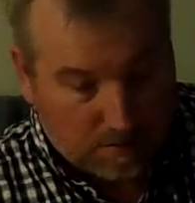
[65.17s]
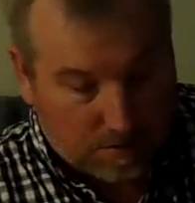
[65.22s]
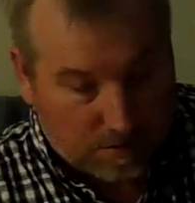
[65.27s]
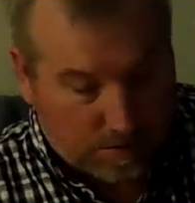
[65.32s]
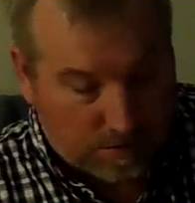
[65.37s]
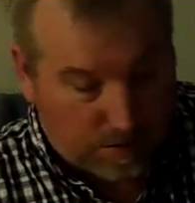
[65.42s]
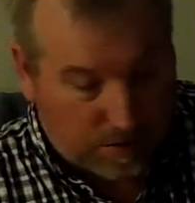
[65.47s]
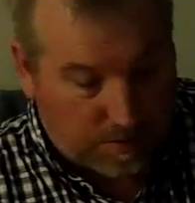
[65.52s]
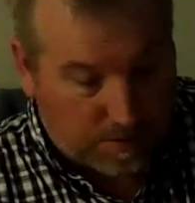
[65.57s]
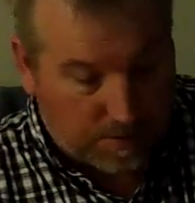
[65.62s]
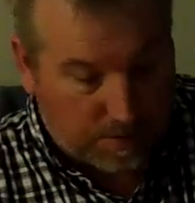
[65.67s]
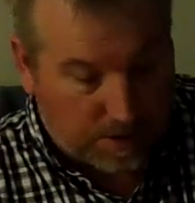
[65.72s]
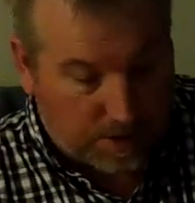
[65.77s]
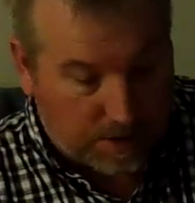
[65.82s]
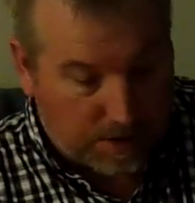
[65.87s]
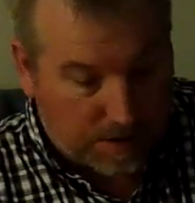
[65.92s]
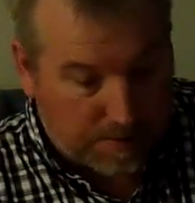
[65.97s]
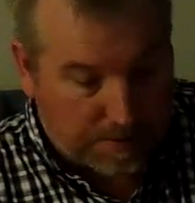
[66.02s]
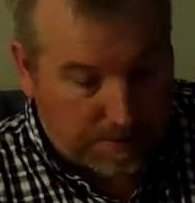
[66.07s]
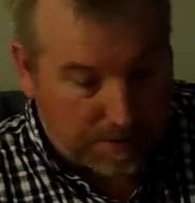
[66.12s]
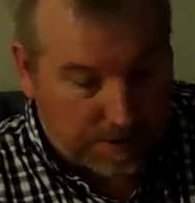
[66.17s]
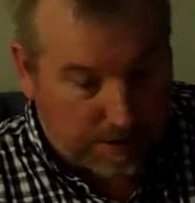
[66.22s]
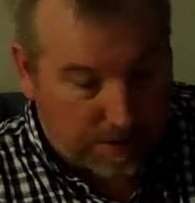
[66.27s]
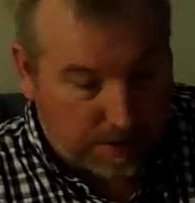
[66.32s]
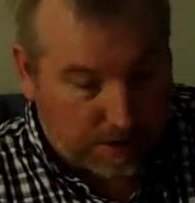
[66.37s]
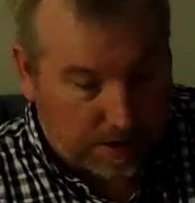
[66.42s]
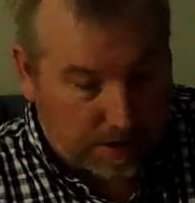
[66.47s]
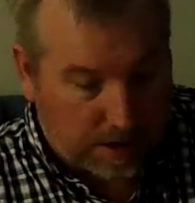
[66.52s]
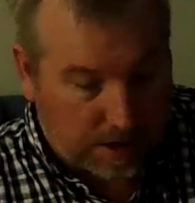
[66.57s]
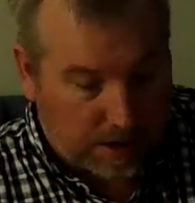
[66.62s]
going to open it up here
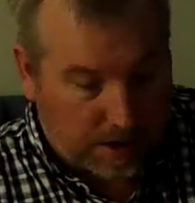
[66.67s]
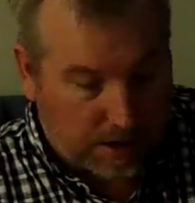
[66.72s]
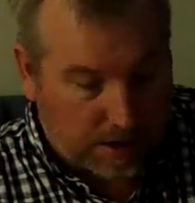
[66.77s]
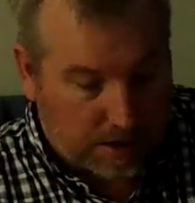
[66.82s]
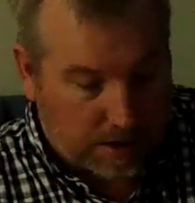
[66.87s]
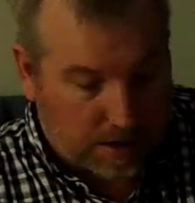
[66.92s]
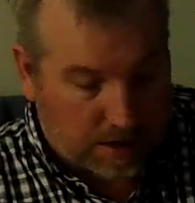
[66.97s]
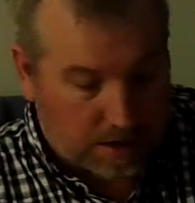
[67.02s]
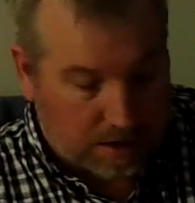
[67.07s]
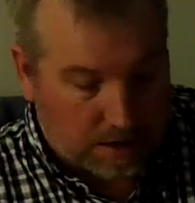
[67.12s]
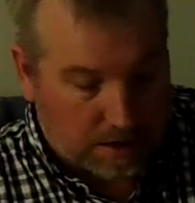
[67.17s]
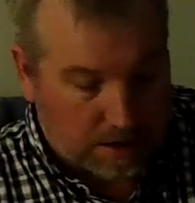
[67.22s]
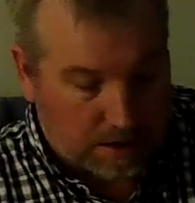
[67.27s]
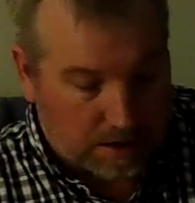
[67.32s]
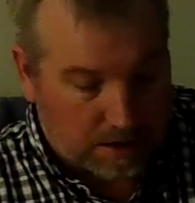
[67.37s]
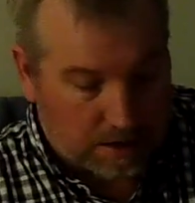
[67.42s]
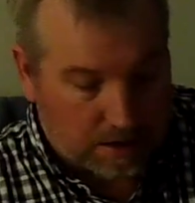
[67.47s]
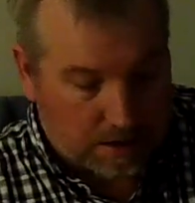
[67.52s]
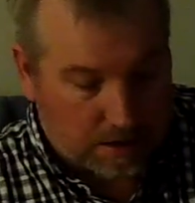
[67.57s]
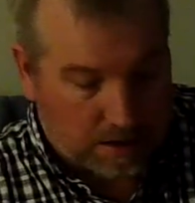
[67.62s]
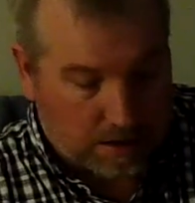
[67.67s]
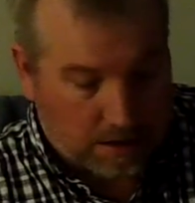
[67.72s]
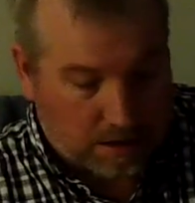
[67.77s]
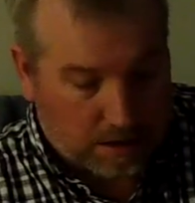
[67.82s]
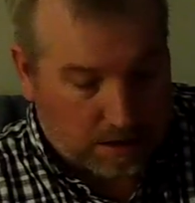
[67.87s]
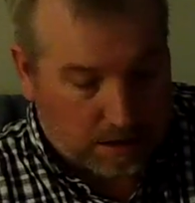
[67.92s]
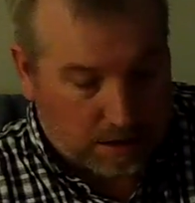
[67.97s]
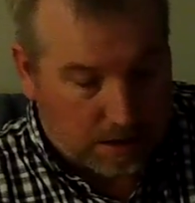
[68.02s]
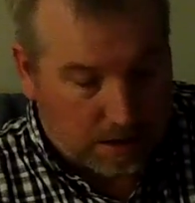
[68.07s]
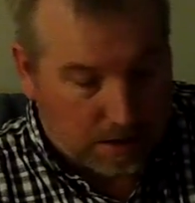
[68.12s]
and
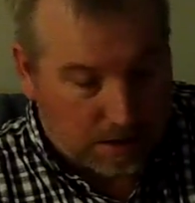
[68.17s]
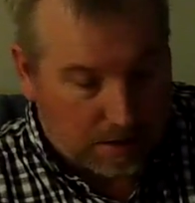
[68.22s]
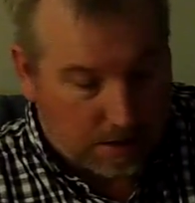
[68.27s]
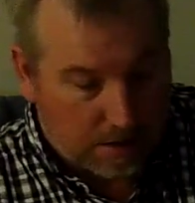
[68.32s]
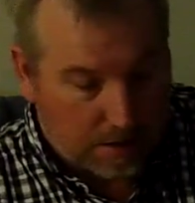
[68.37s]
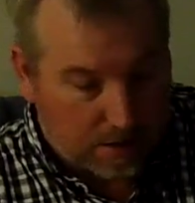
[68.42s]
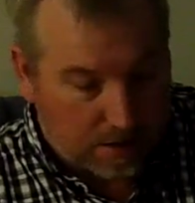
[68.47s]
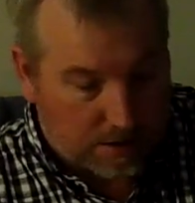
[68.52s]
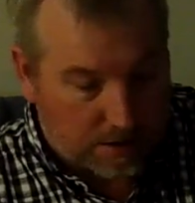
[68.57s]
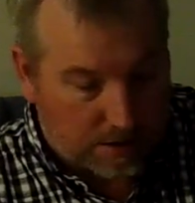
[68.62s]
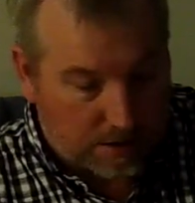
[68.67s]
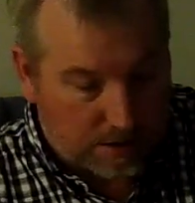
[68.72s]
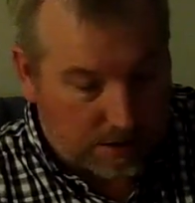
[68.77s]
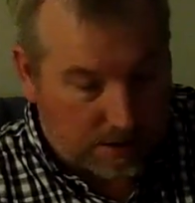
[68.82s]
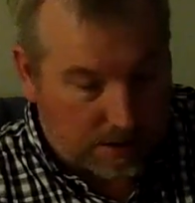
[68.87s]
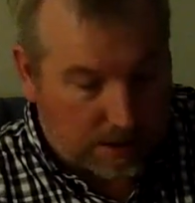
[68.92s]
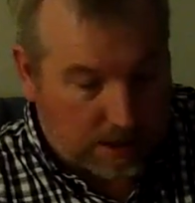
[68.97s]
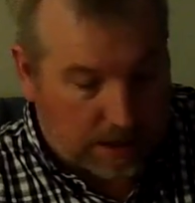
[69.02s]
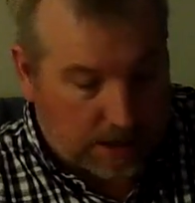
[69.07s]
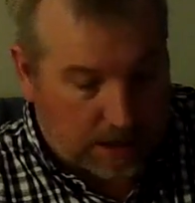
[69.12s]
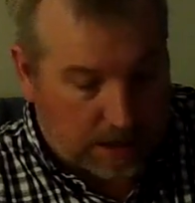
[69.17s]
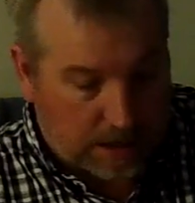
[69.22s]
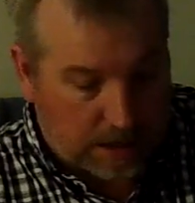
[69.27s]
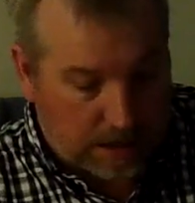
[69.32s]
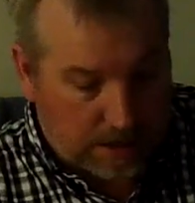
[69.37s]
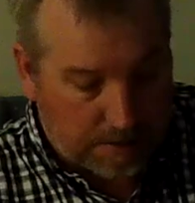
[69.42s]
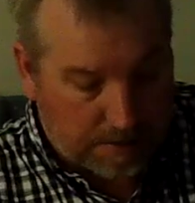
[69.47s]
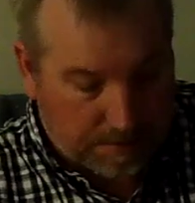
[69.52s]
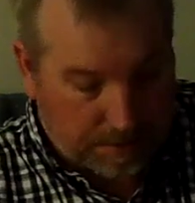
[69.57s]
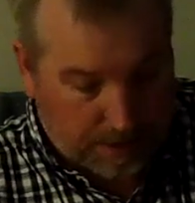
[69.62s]
hook this thing
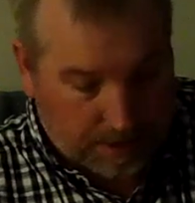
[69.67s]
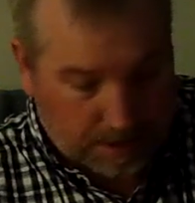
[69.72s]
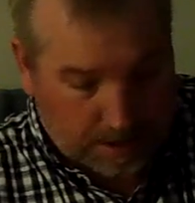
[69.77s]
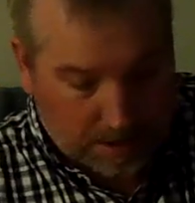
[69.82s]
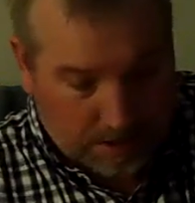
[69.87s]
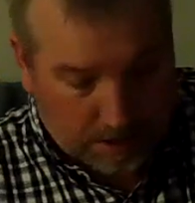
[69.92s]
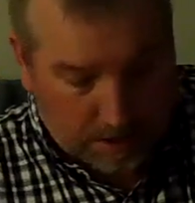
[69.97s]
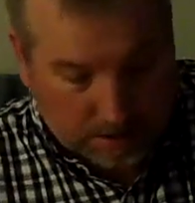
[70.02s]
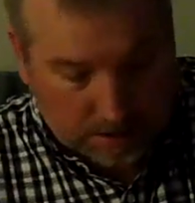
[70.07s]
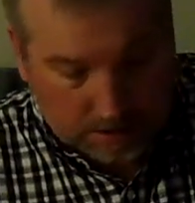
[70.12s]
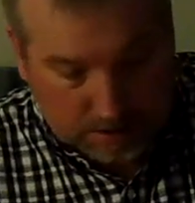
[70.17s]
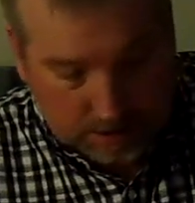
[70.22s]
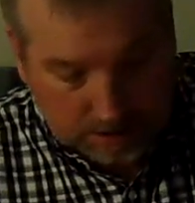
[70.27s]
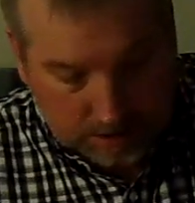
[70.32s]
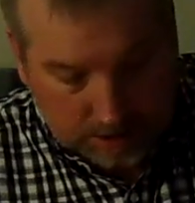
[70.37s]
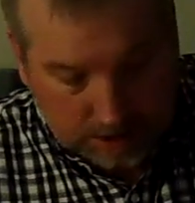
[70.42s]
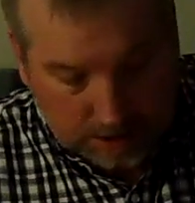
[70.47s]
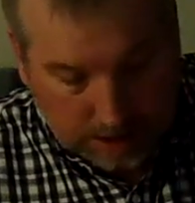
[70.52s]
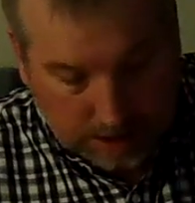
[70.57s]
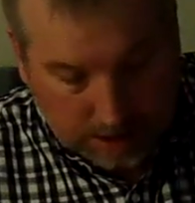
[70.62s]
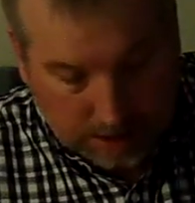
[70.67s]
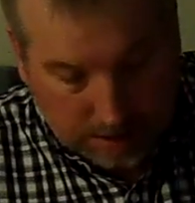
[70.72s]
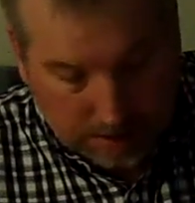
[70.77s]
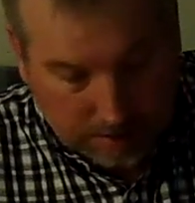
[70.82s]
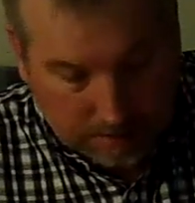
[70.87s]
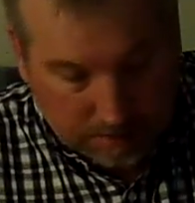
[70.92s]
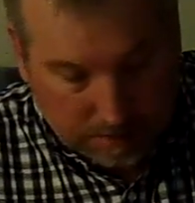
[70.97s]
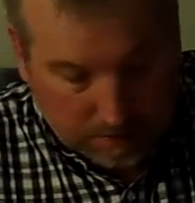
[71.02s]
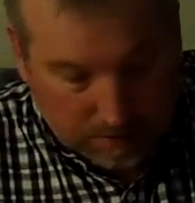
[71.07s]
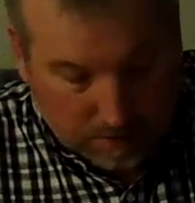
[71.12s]
up and see
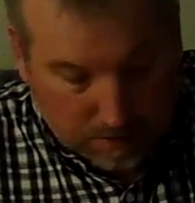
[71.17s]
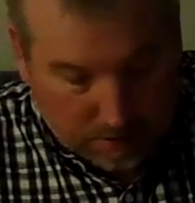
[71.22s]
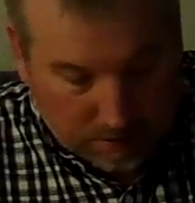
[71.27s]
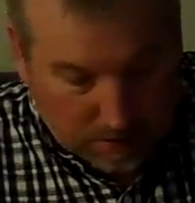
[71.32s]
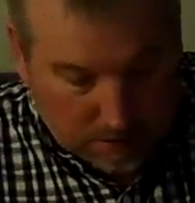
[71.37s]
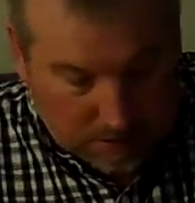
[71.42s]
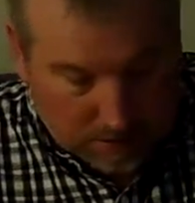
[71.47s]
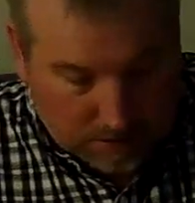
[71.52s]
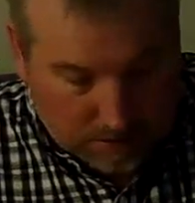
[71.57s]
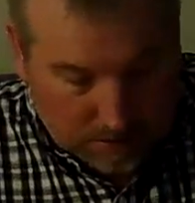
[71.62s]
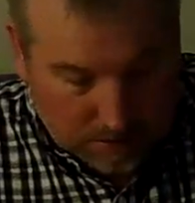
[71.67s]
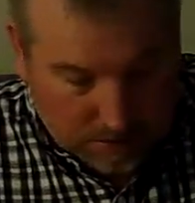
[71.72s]
how it works.